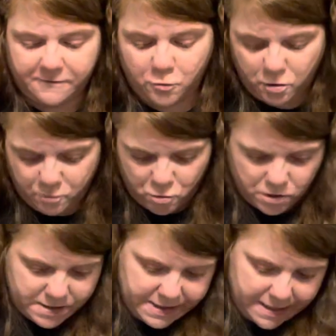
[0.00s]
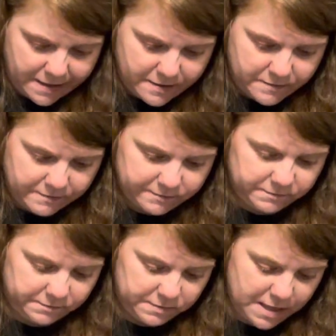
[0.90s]
4 more to go.
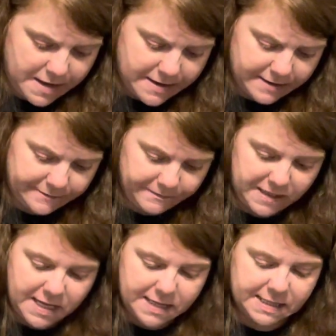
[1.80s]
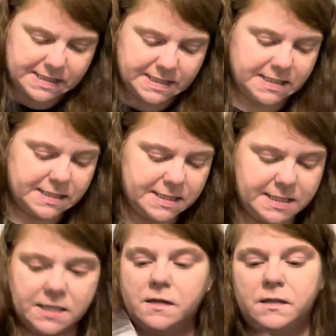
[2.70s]
This
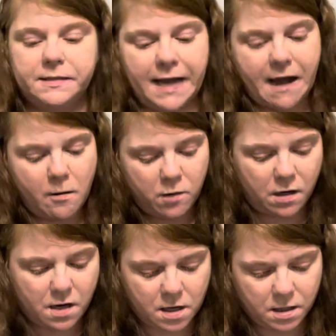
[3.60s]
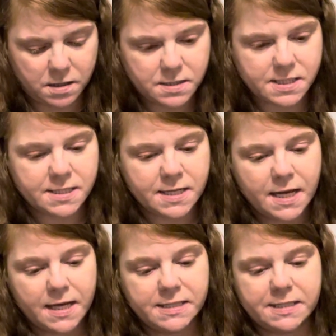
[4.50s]
is called Our Hearts.
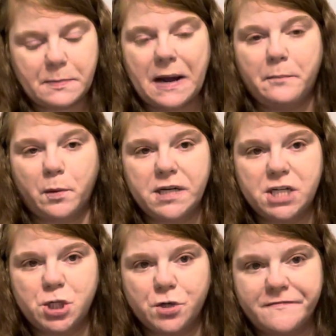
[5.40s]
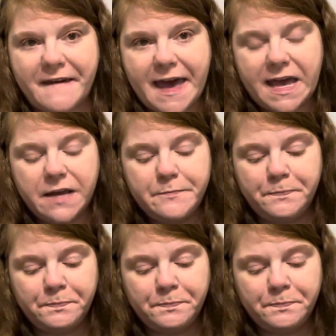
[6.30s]
It's by Brenda Gervais.